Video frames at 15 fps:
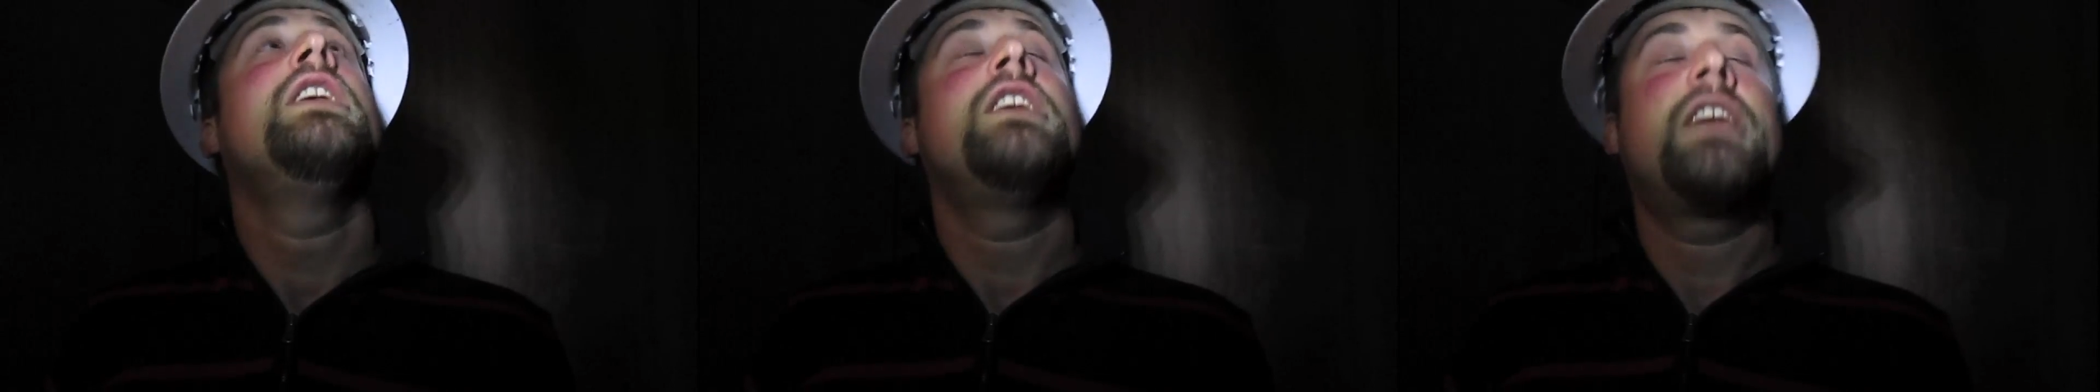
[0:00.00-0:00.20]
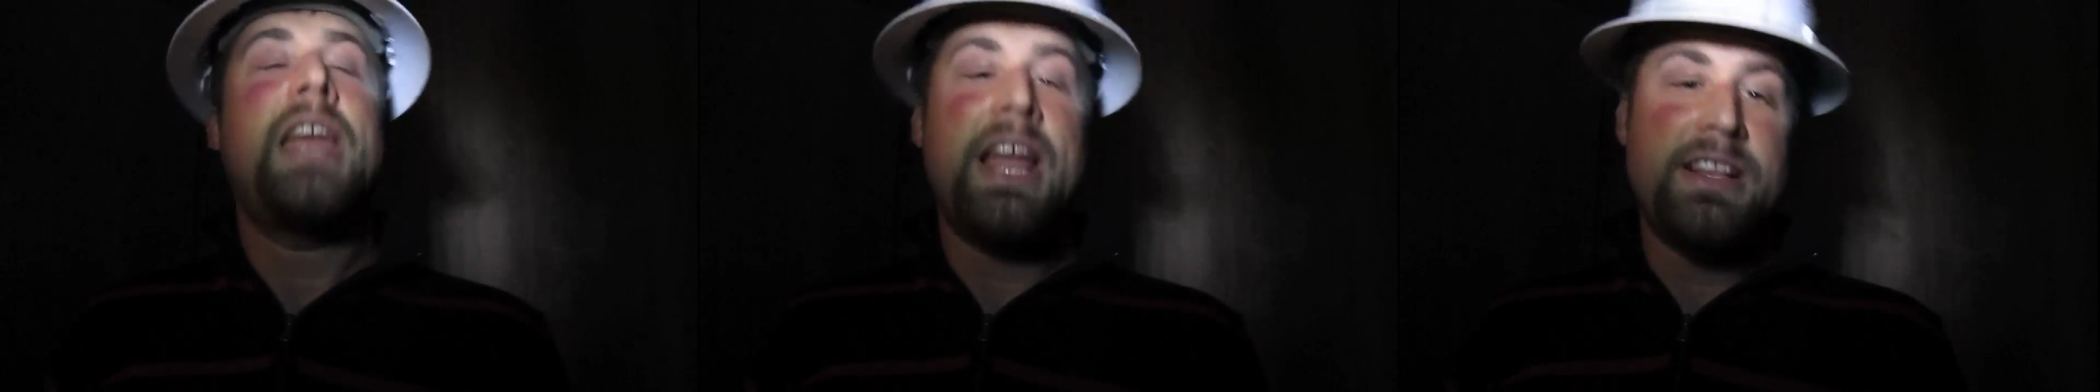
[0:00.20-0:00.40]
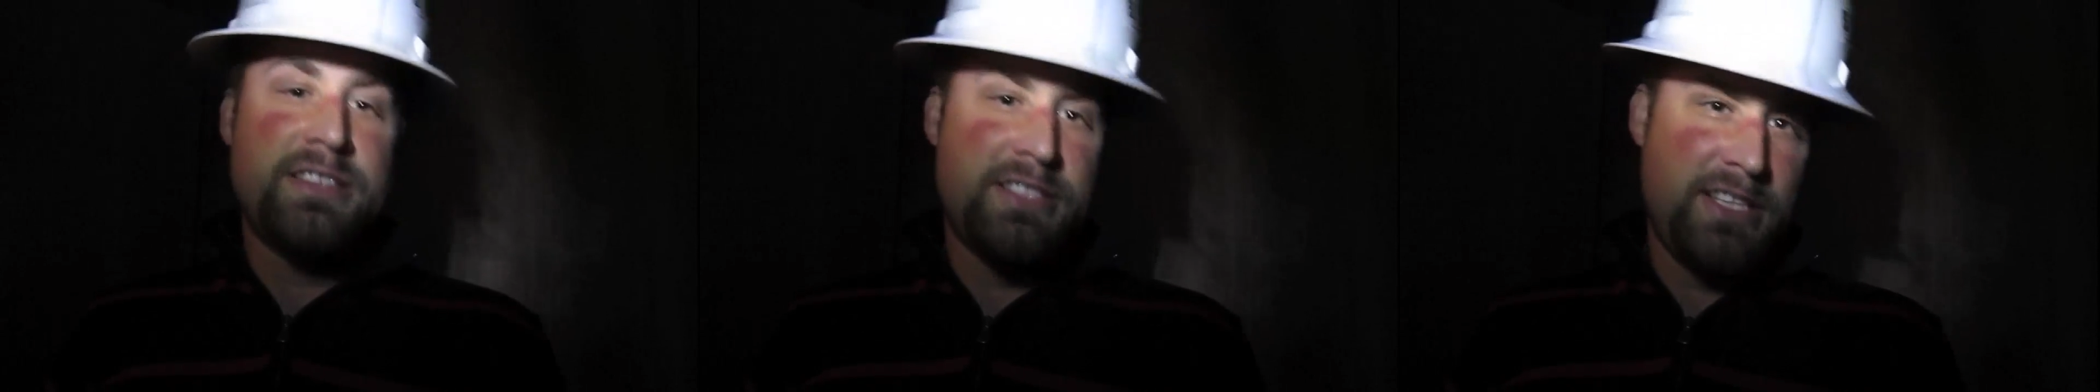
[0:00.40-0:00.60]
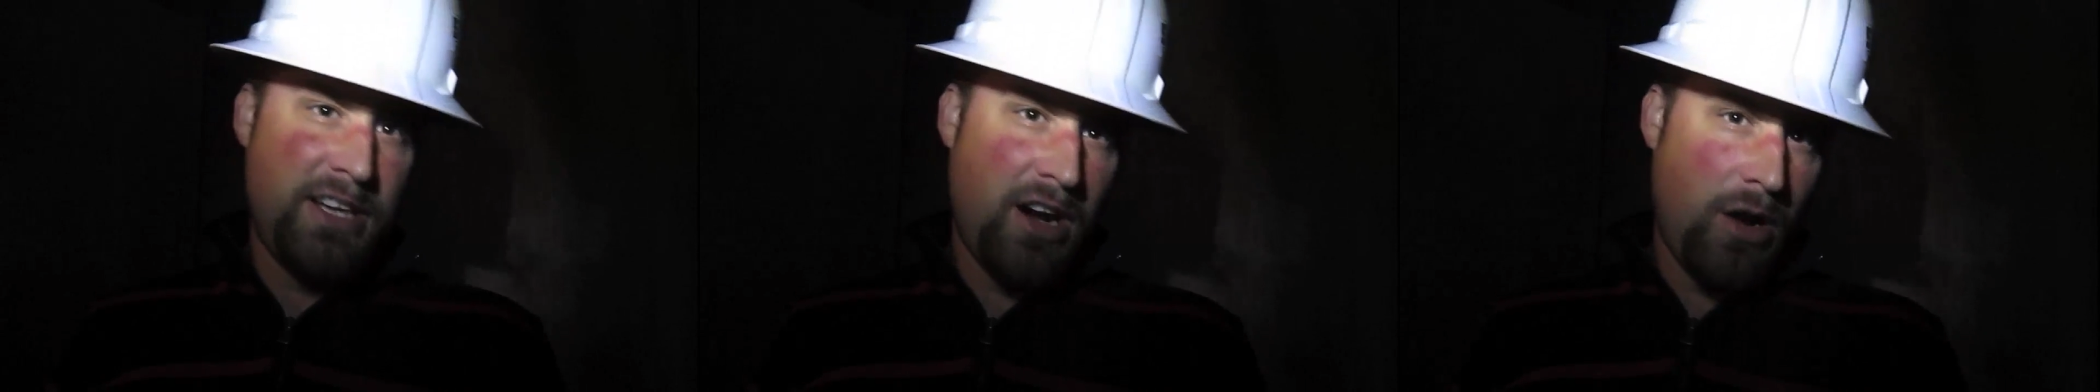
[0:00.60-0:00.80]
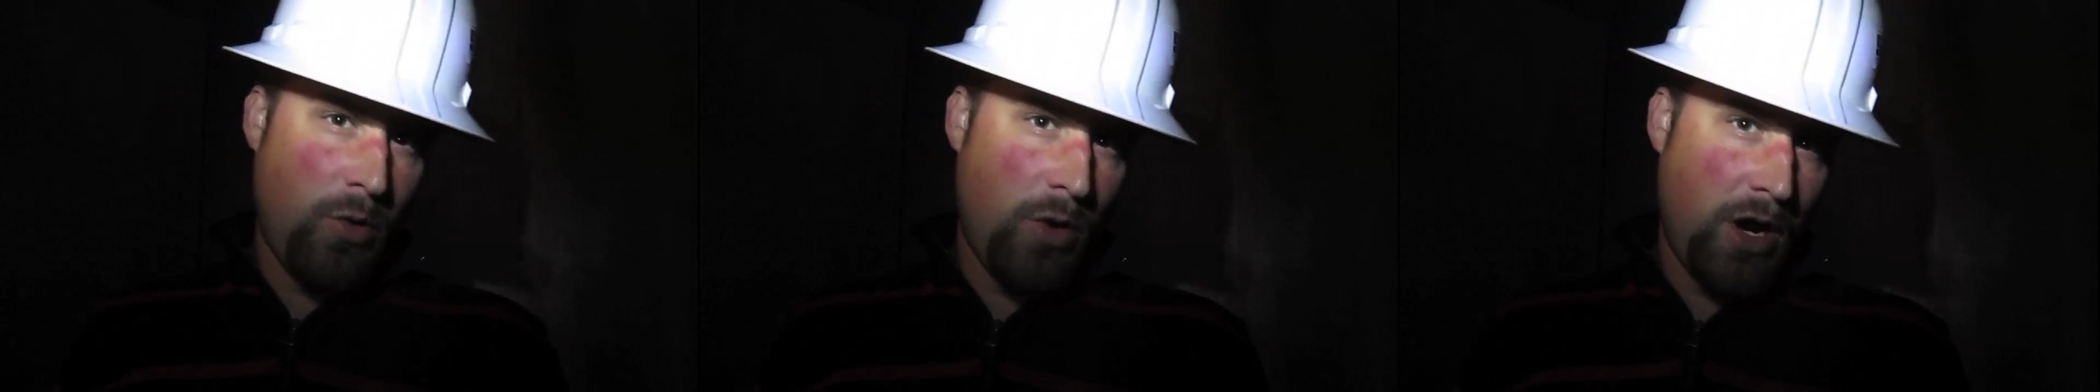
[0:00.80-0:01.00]
You can't see
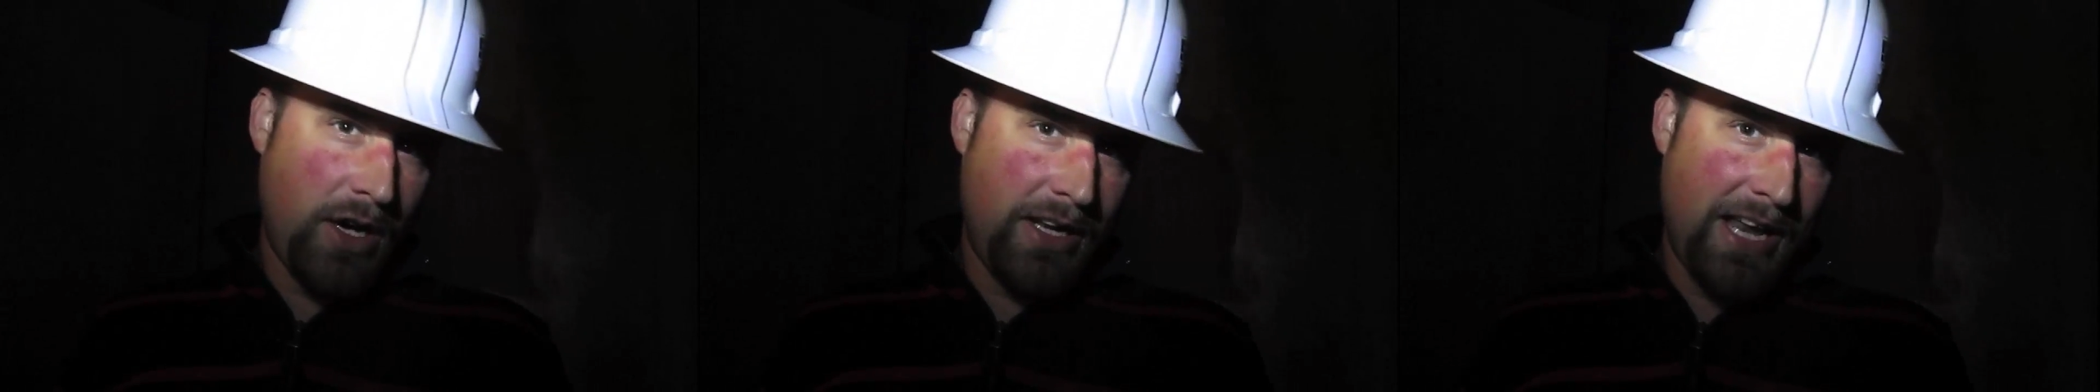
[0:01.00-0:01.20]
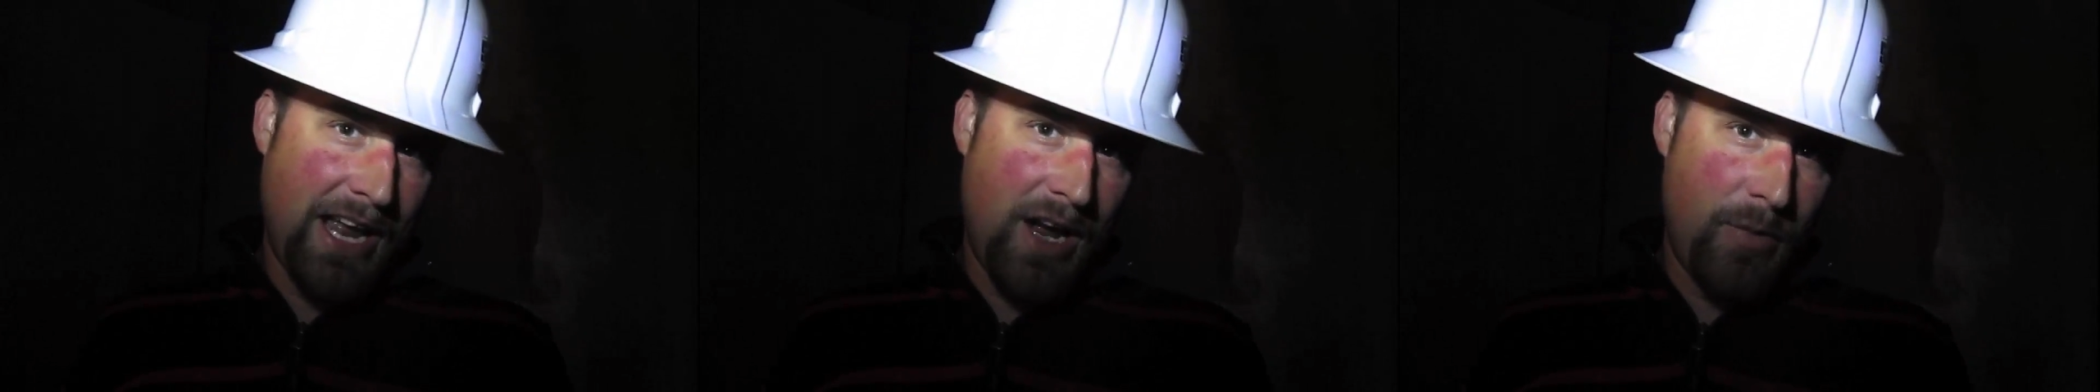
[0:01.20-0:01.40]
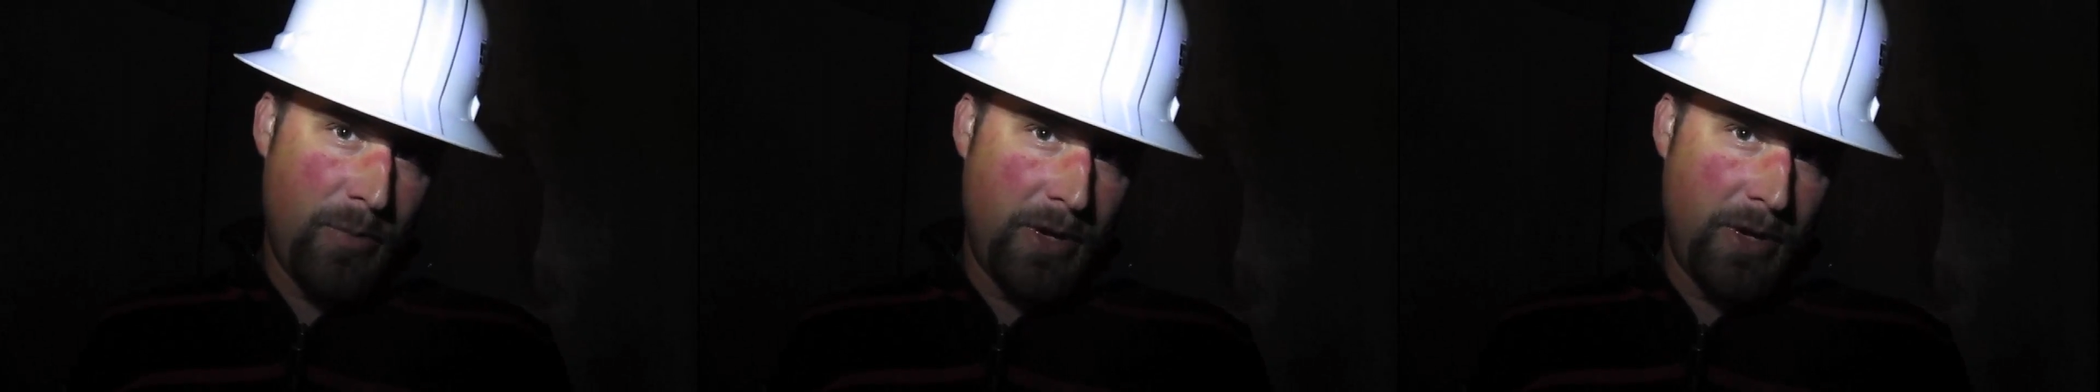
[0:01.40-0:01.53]
our work now,